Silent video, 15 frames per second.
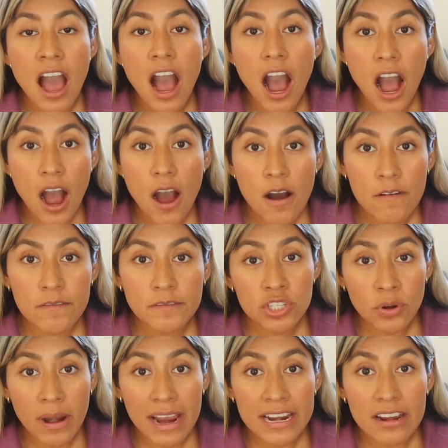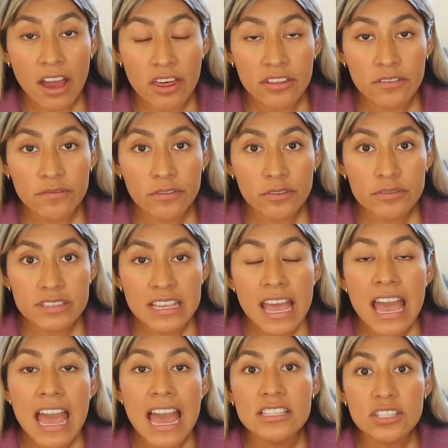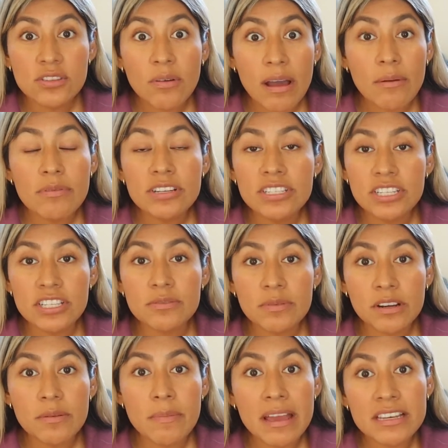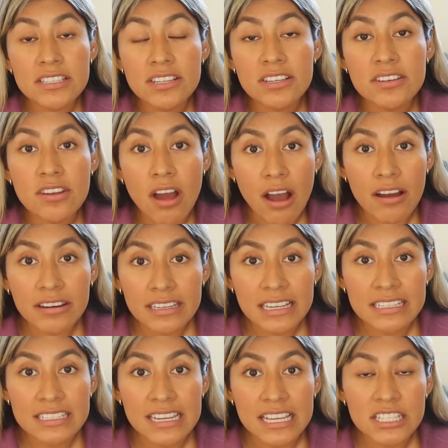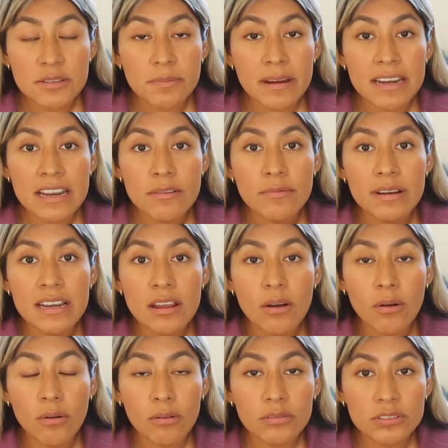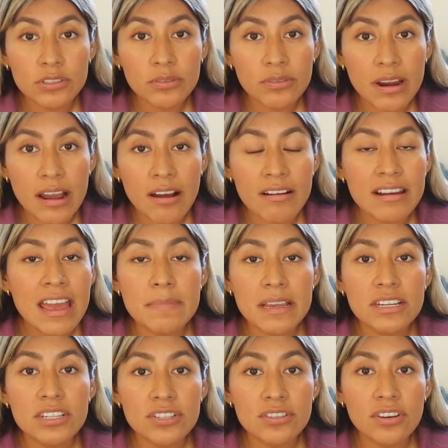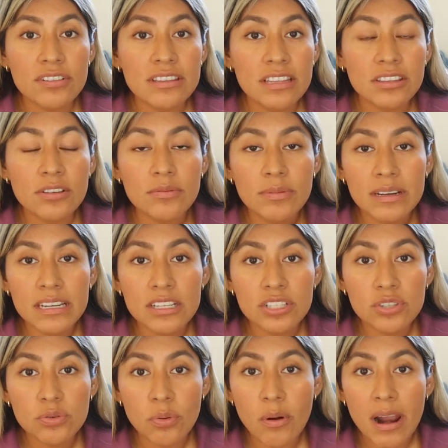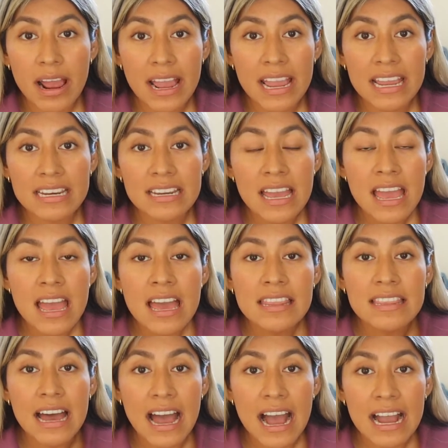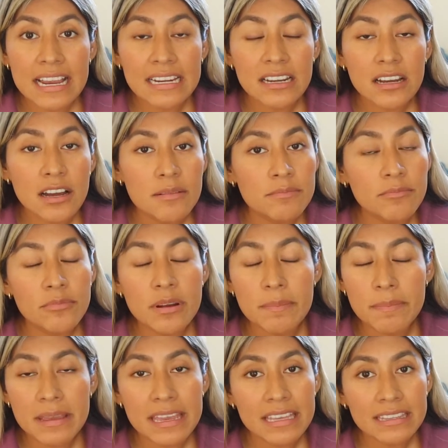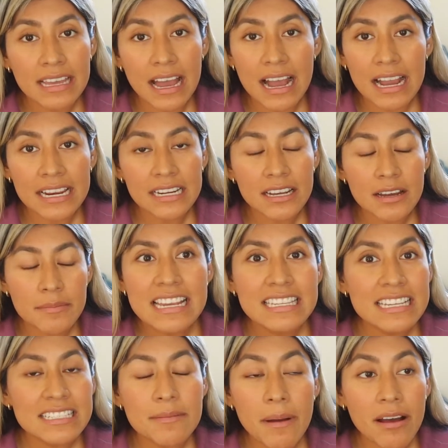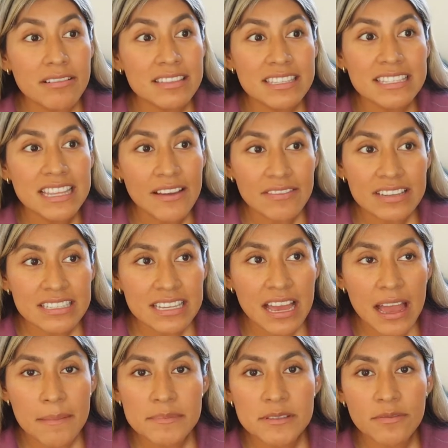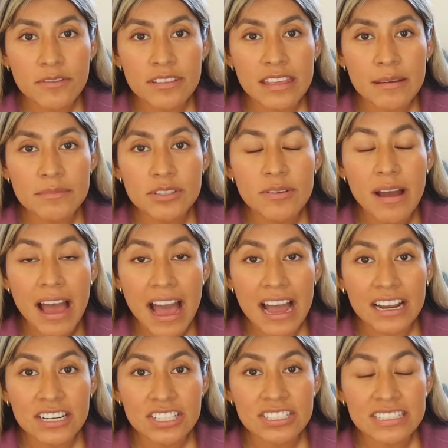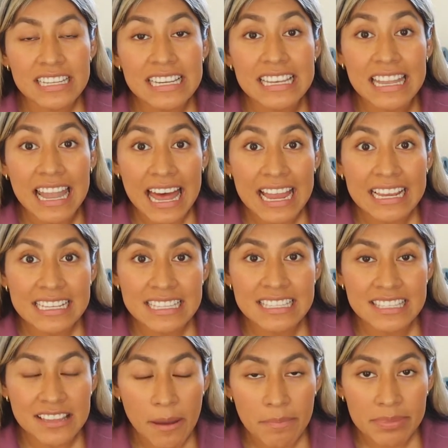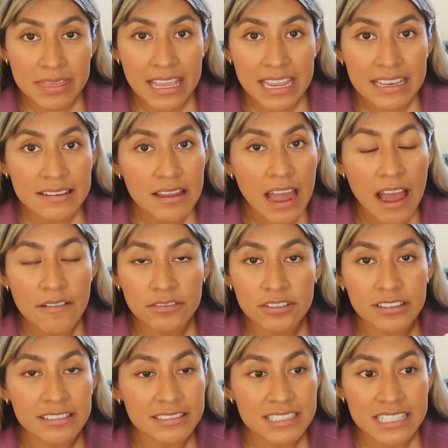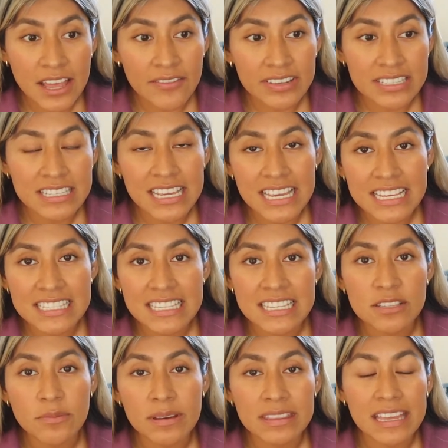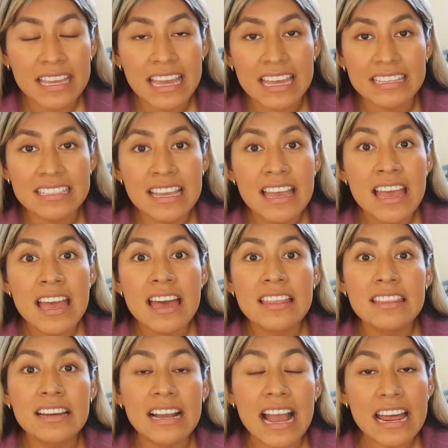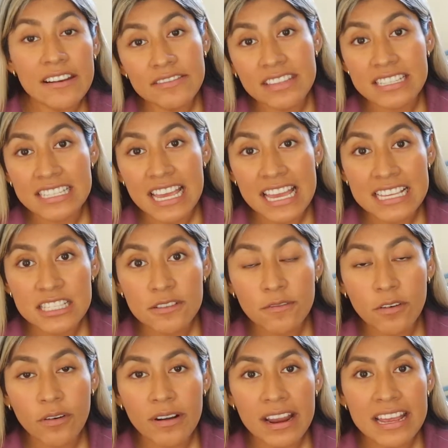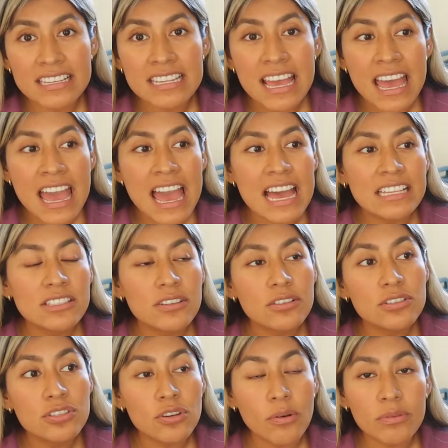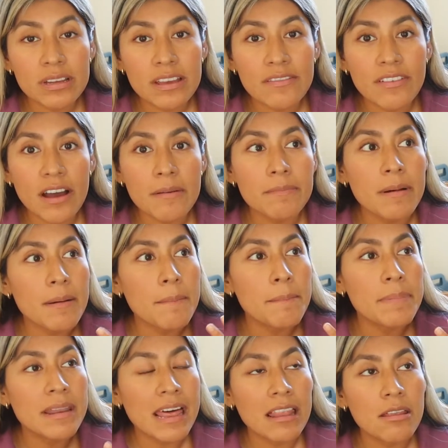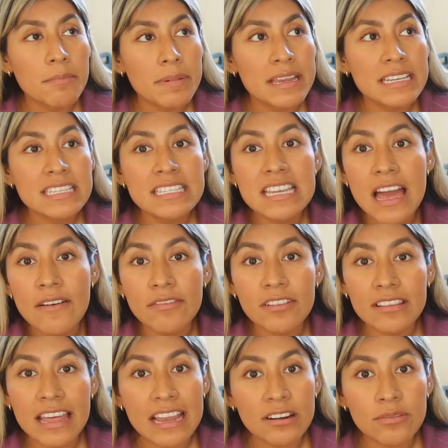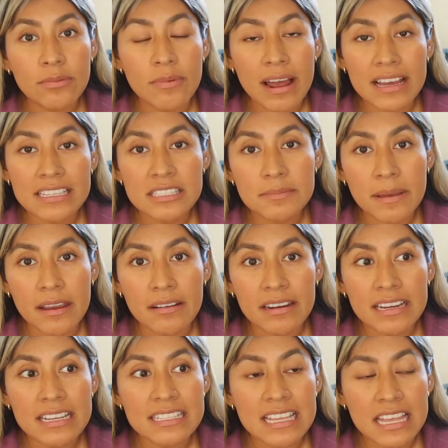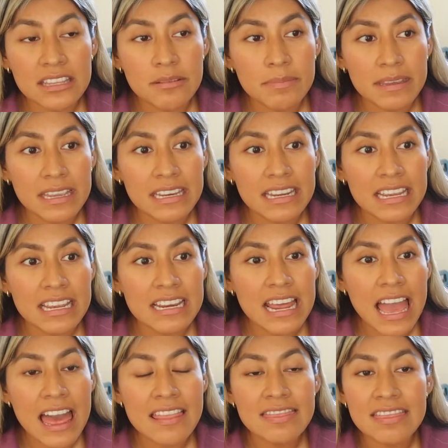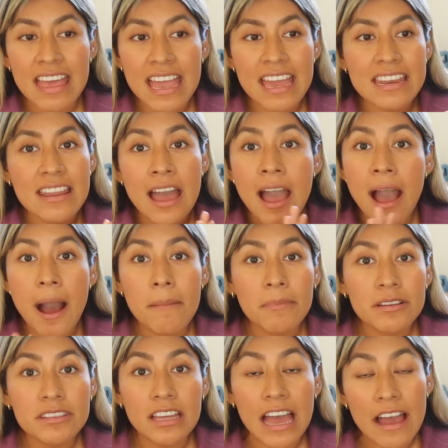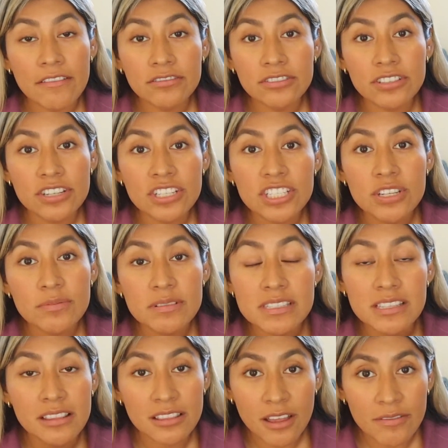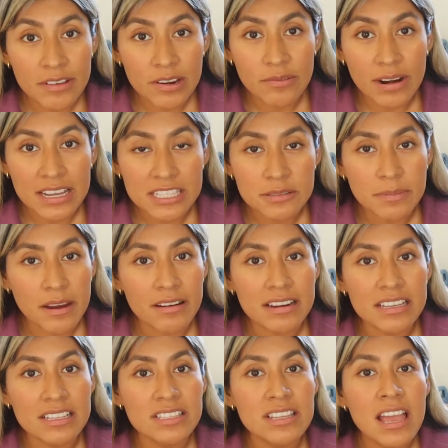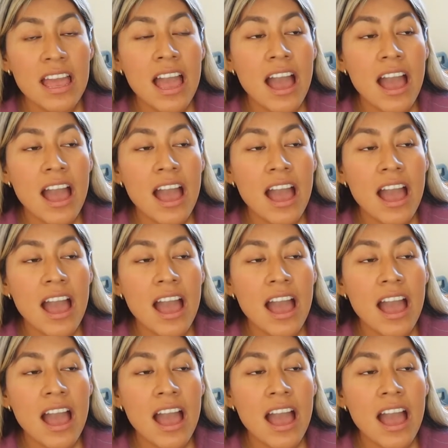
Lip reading: of trying other foods. And so I would just recommend to not get desperate and really hold your ground. Make sure that they're really trying the item, repeat the item. It takes about 7 times for them to actually like something. After 7 tastes is when they get the kind of the taste for it. And so don't give up Penelope never liked raspberries at the beginning, and then a month after she was loving raspberries.